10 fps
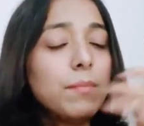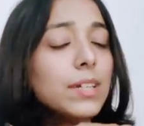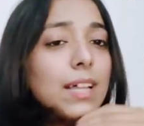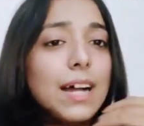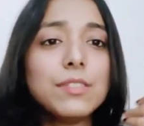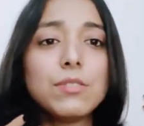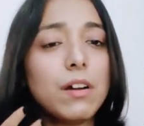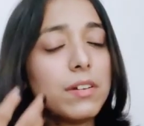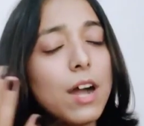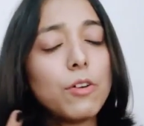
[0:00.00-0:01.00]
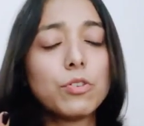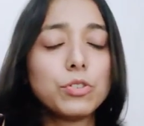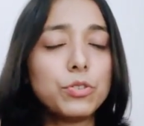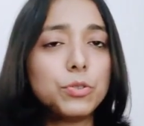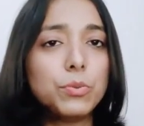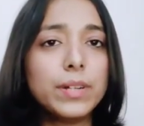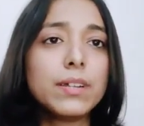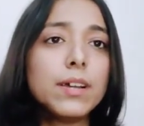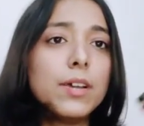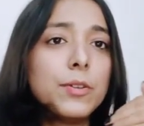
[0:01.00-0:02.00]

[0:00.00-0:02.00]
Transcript: But that's not how you should do it.